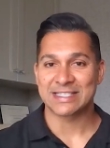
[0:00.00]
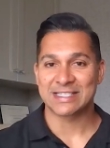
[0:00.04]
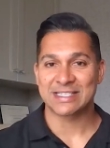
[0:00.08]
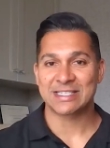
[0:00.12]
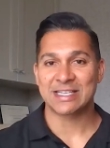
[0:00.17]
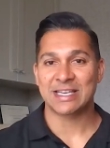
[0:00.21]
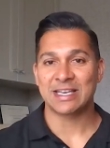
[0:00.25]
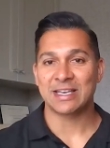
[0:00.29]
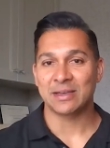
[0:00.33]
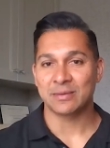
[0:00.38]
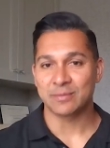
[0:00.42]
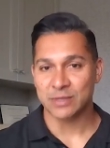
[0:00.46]

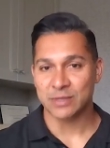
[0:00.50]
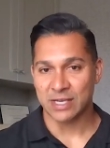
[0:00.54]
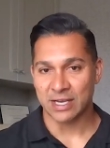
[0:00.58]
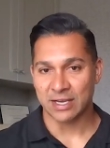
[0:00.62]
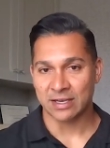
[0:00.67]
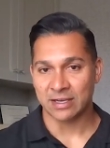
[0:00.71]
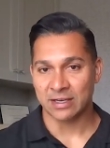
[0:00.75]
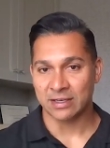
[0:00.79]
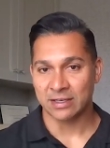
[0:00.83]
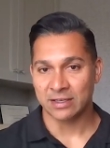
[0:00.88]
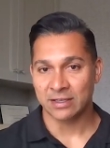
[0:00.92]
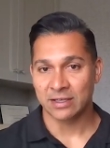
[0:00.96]
seems like
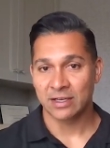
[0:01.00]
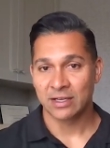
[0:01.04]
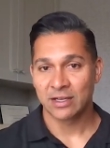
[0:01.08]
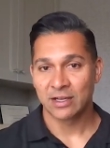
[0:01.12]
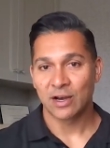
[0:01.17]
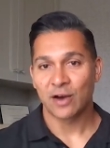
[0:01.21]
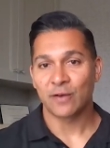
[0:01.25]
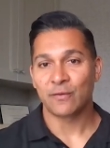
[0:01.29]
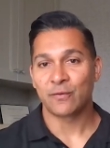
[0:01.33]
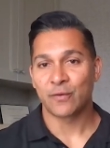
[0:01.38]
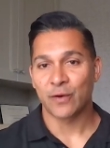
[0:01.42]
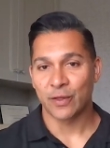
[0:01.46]

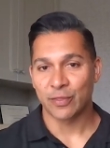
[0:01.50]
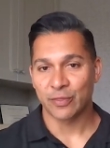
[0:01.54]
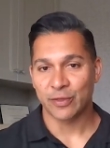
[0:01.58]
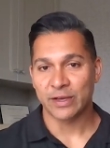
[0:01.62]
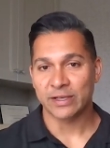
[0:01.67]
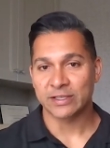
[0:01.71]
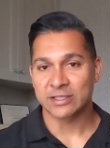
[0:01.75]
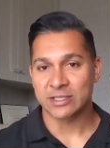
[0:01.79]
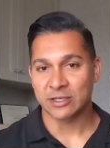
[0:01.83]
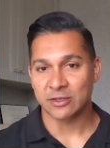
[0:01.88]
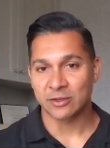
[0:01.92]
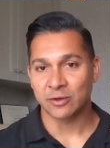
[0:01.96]
a fun
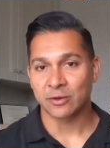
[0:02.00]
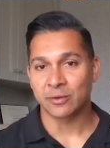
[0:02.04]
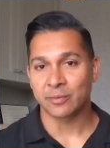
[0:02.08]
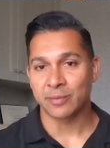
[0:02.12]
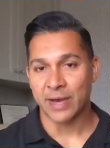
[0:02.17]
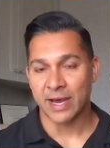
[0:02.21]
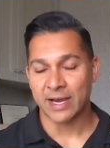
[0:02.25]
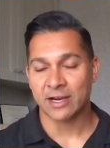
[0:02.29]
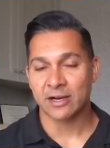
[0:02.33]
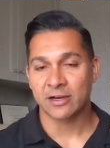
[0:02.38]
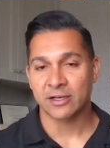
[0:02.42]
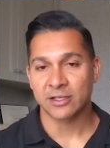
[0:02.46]
thing to do to
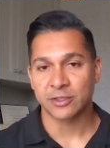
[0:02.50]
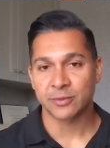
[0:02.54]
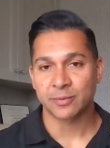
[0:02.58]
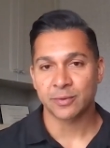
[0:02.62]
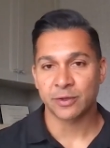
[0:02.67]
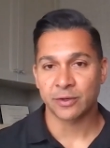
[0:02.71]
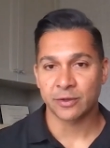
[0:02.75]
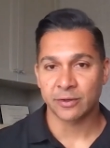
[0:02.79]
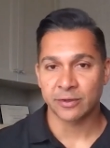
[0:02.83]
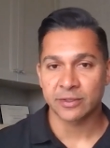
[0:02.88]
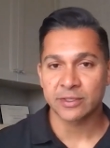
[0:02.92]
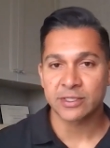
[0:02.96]
back
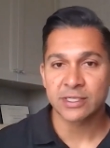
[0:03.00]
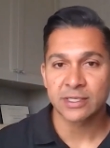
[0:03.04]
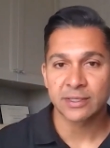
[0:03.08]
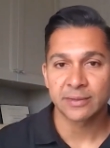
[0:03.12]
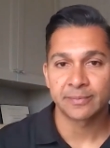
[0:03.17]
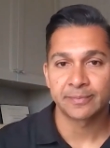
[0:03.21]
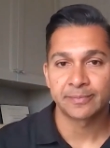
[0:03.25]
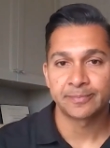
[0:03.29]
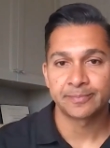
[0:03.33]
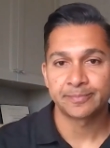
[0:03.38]
entrepreneurs.